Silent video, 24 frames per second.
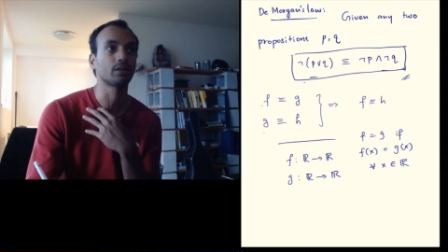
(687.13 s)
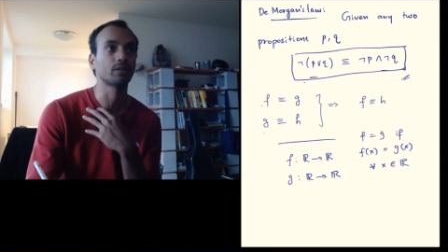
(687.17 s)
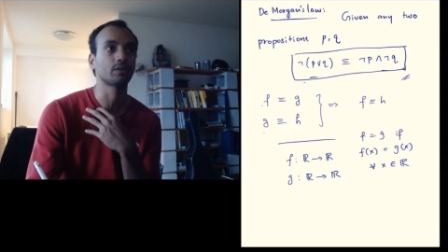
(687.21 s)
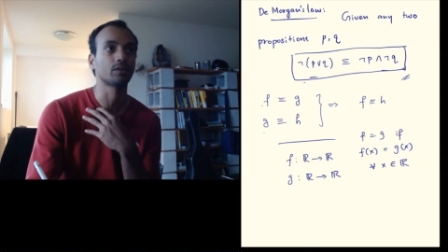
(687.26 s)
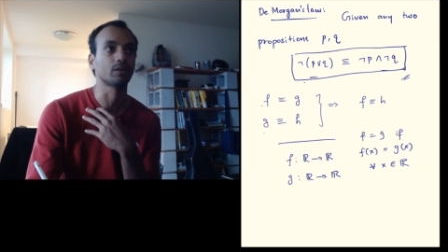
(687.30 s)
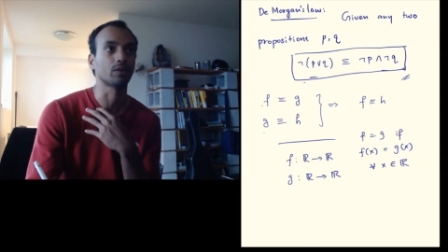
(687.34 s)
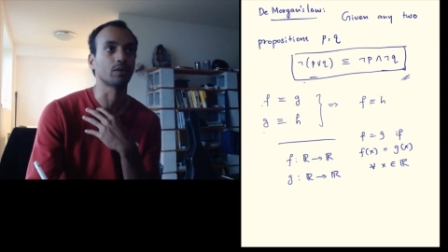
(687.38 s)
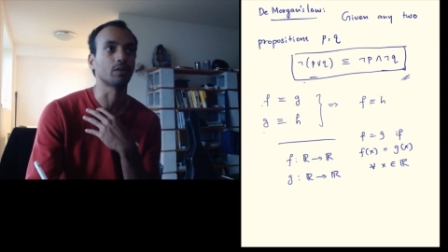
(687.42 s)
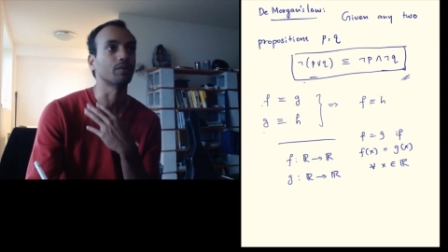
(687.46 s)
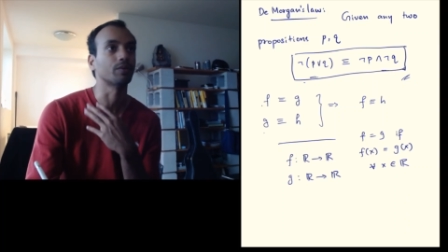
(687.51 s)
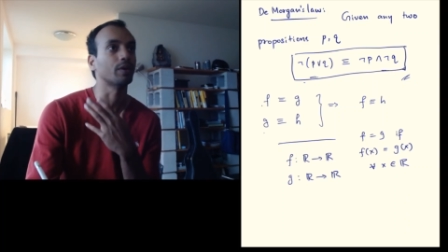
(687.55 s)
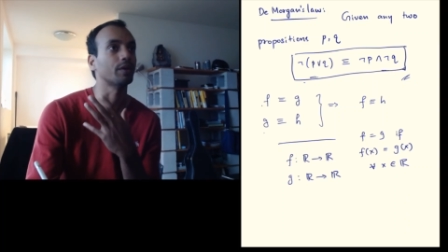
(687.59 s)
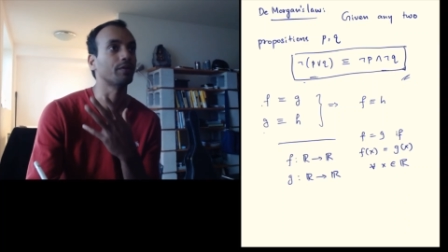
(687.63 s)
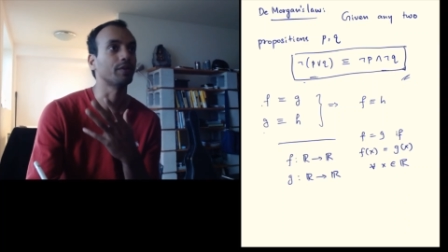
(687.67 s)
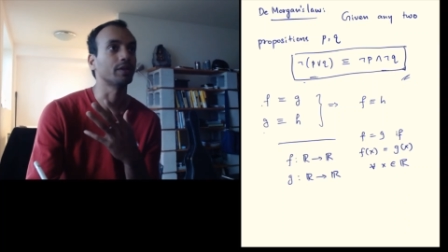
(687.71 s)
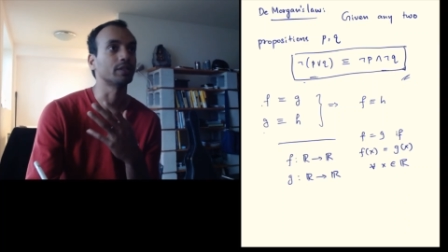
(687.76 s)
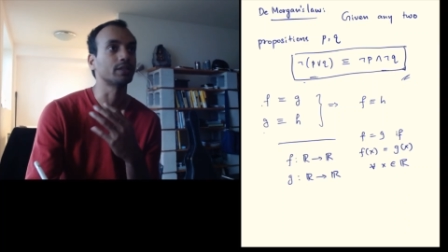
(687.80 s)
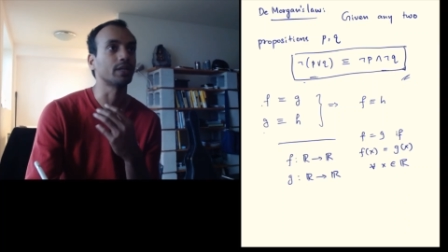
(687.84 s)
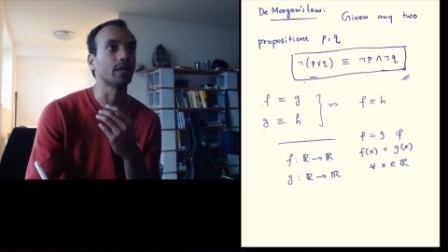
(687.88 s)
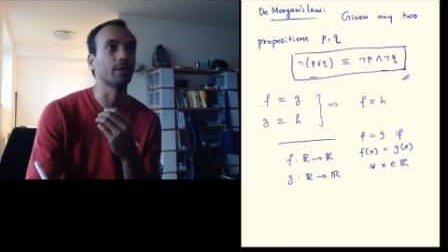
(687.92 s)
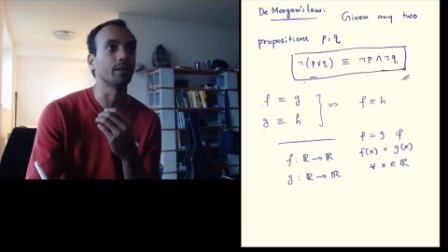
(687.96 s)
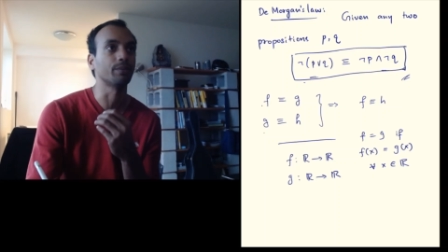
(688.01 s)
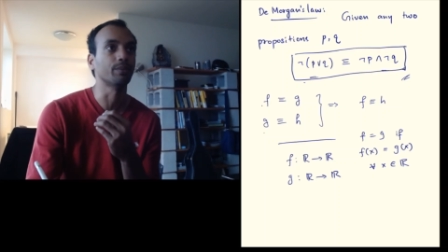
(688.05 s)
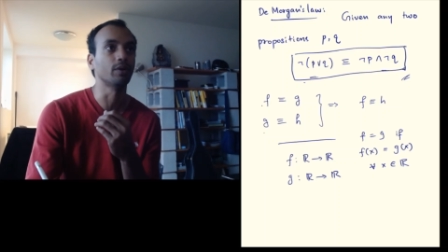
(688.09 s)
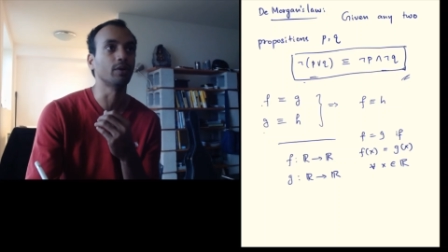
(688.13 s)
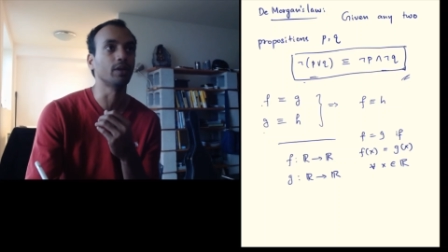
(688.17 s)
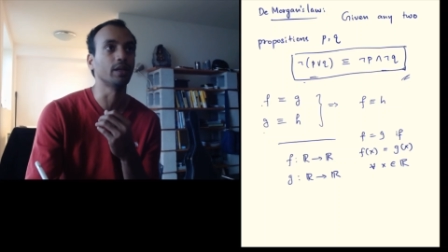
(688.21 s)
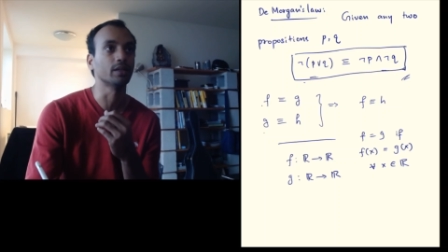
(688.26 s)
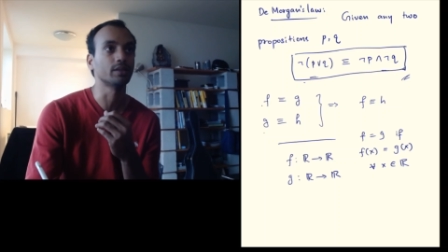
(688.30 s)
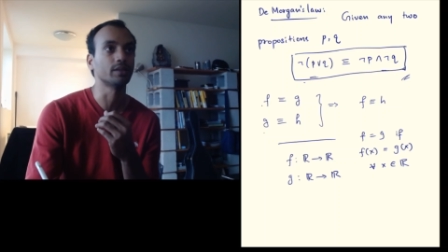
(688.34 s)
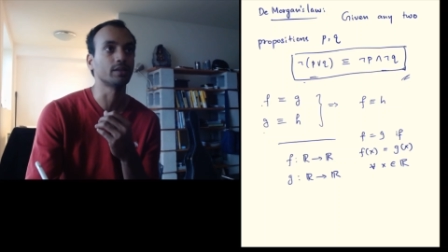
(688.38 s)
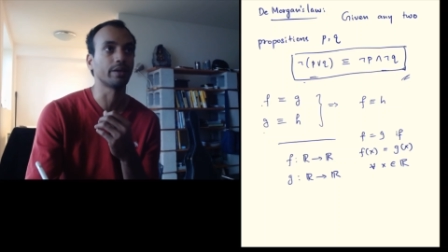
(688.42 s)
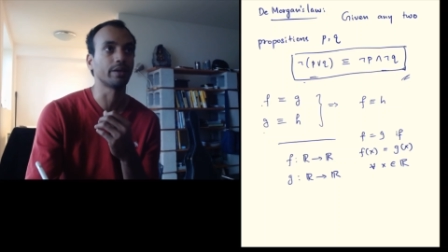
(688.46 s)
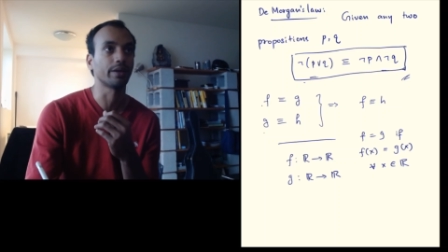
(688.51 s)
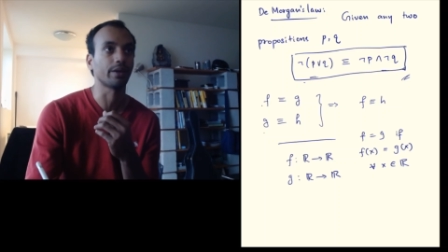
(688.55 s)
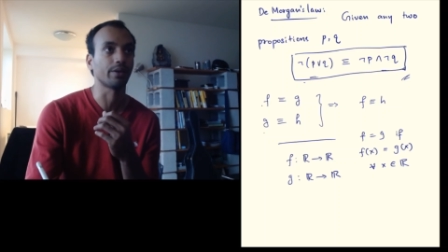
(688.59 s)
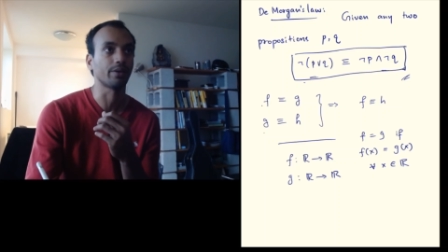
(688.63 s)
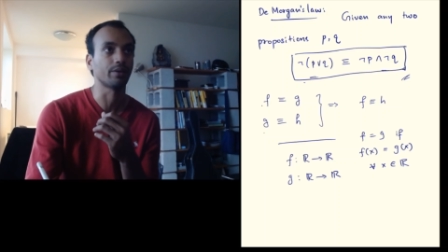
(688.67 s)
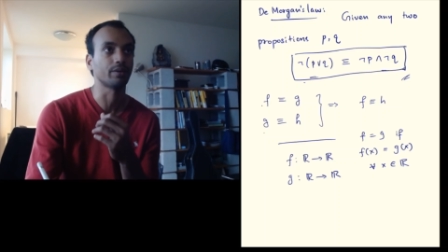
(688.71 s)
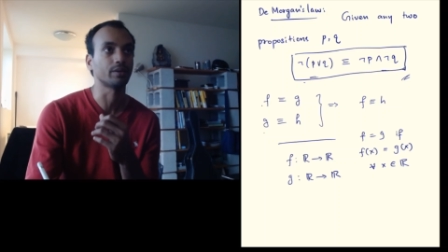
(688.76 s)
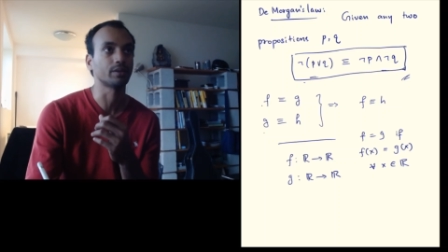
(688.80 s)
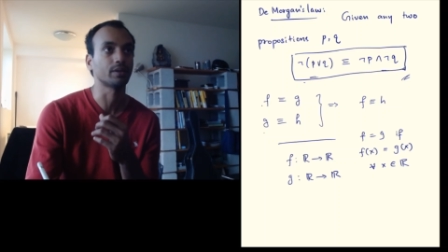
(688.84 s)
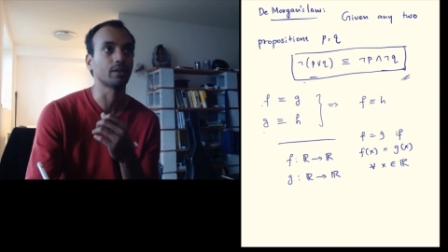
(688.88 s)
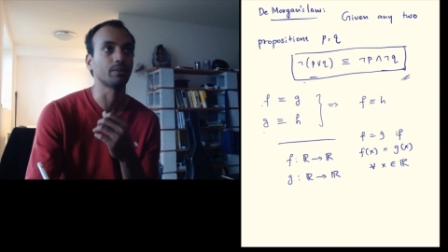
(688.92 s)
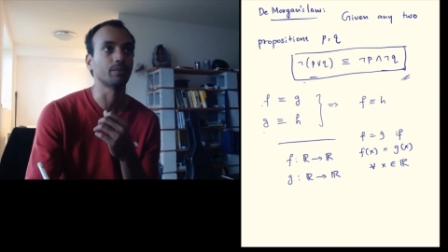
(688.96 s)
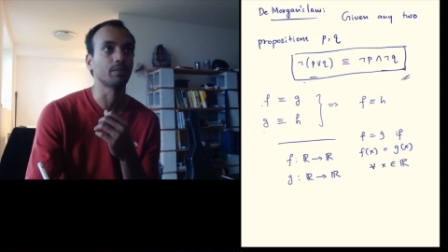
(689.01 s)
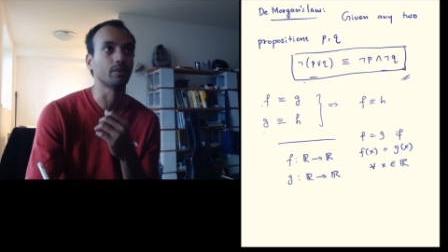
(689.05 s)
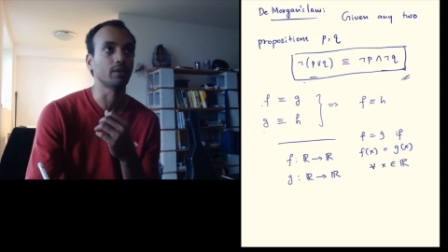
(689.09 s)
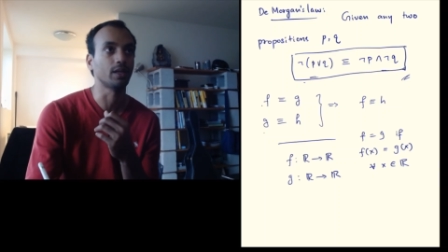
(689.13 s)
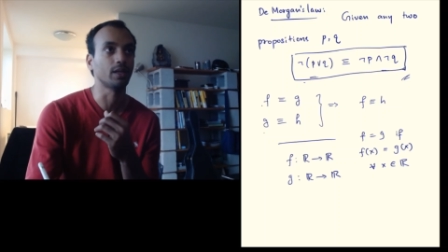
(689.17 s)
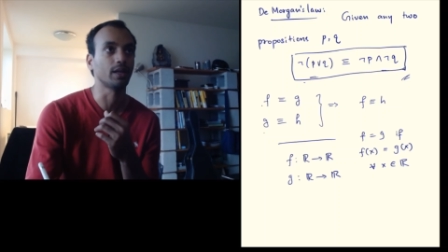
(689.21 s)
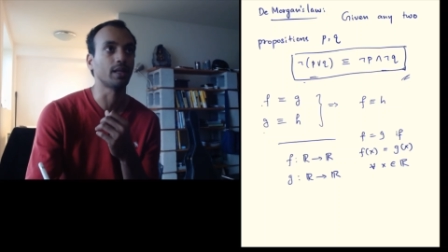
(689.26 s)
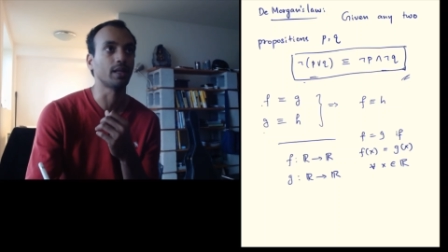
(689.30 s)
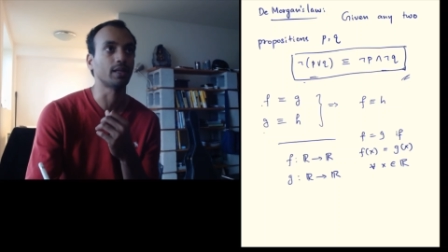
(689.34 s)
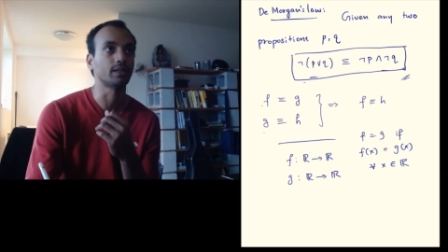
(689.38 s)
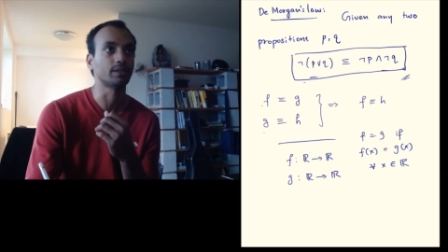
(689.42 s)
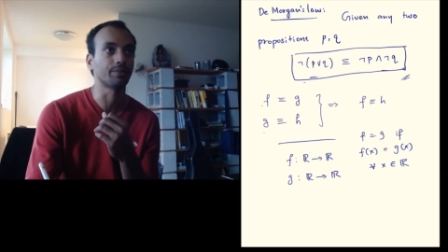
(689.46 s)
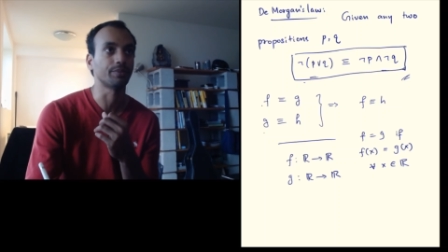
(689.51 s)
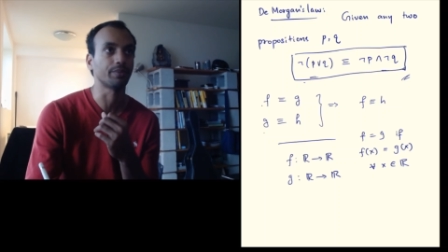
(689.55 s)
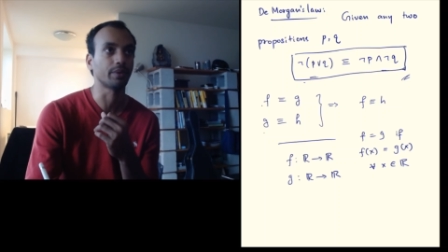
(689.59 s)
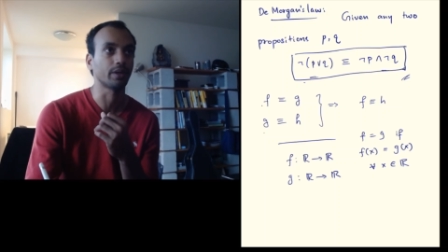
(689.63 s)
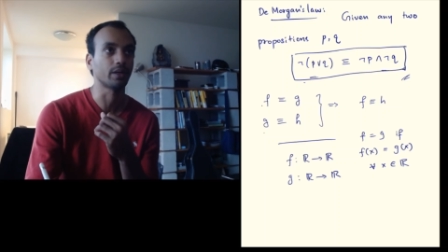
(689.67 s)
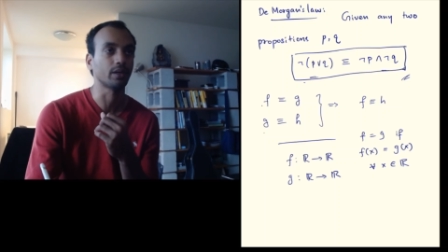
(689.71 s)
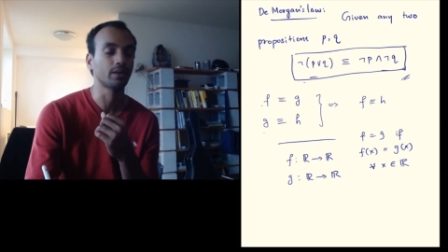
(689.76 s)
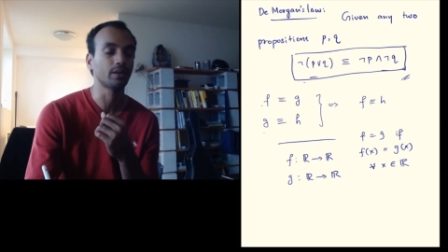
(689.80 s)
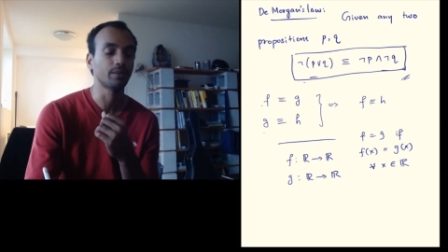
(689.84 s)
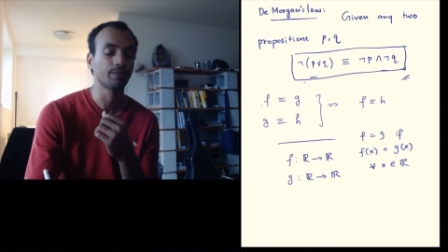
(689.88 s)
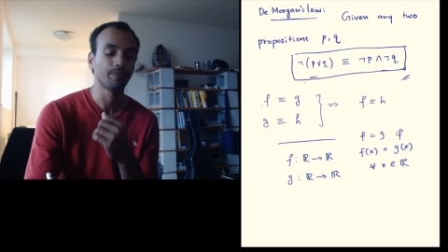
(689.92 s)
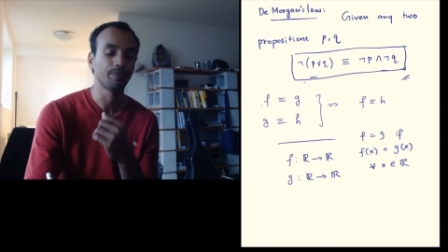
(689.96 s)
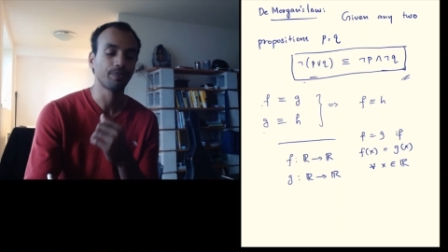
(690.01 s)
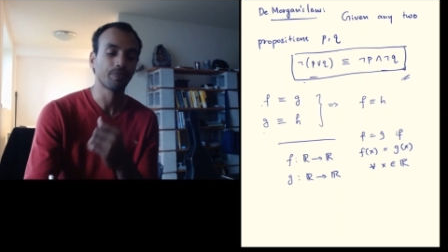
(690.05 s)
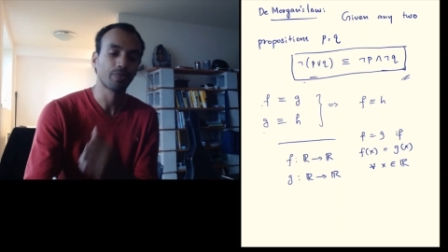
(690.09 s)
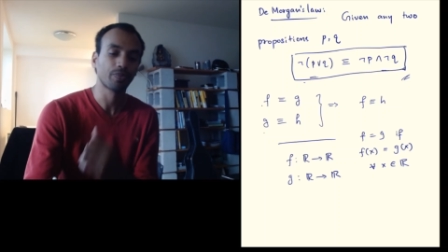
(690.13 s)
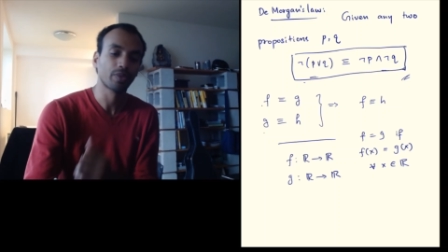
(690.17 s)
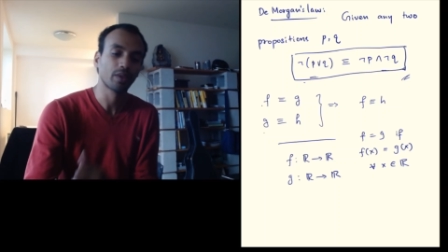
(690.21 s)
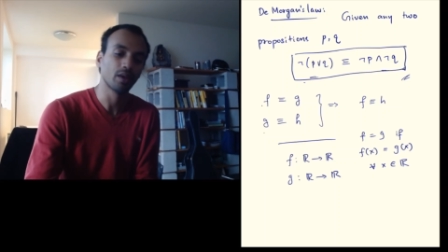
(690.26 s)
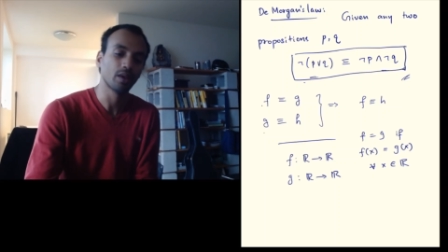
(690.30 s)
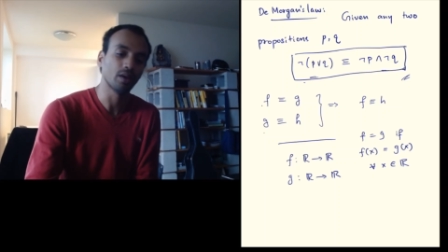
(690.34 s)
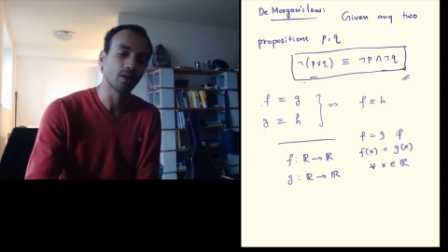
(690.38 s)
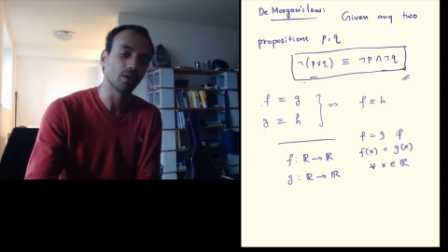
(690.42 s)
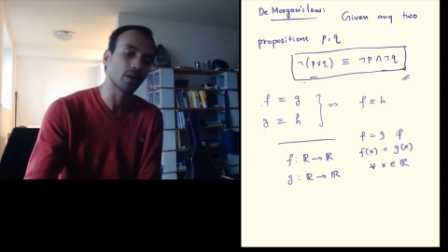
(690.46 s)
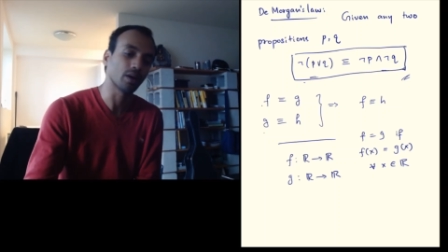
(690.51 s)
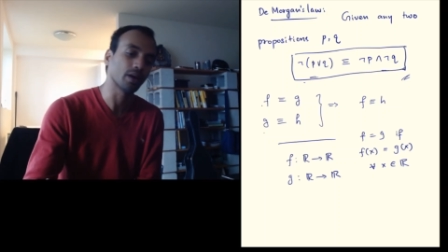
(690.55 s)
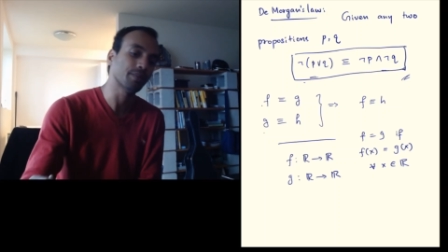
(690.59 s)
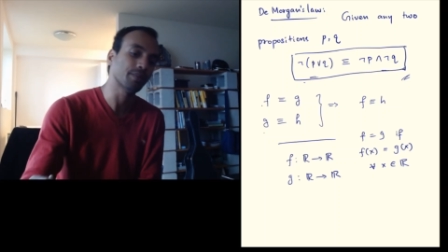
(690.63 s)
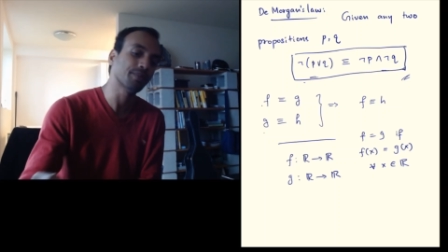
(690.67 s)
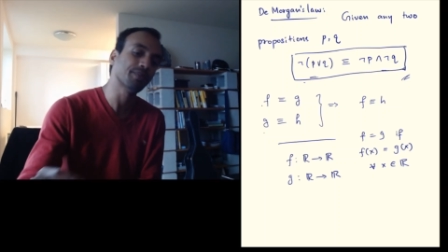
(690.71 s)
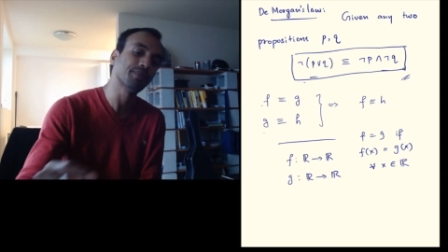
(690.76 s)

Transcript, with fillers: So when we study Boolean circuits and Boolean algebra, okay.